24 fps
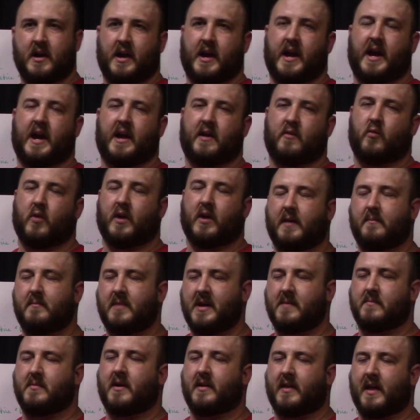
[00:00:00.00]
And
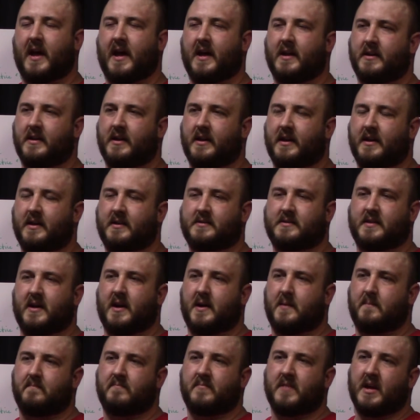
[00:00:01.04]
mean by that is
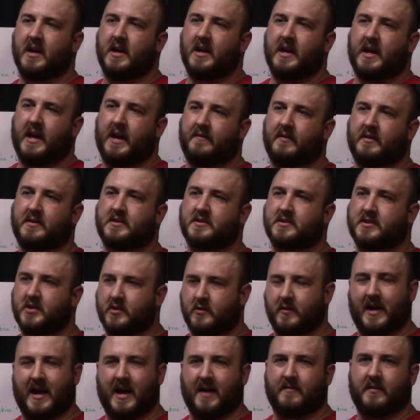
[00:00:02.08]
if it's too
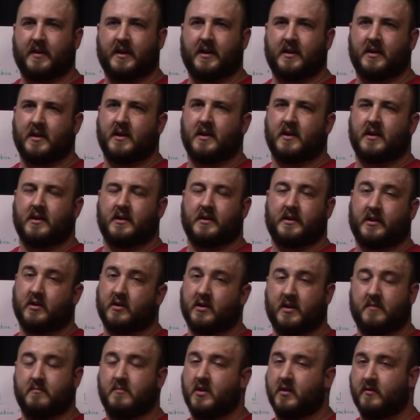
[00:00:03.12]
heavy, you're
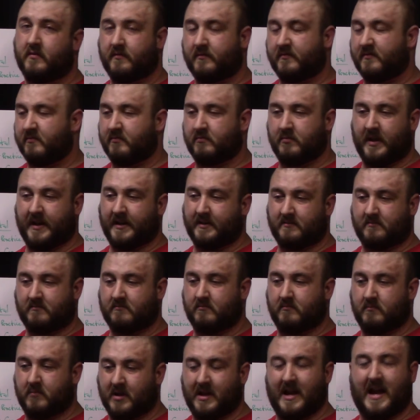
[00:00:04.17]
going to move like
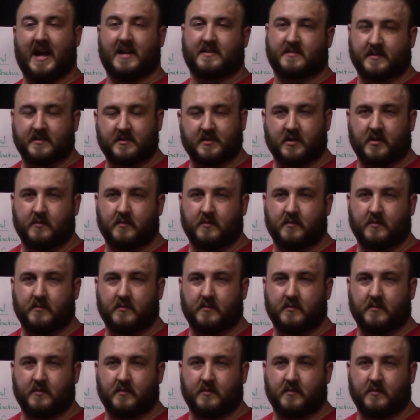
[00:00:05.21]
molasses.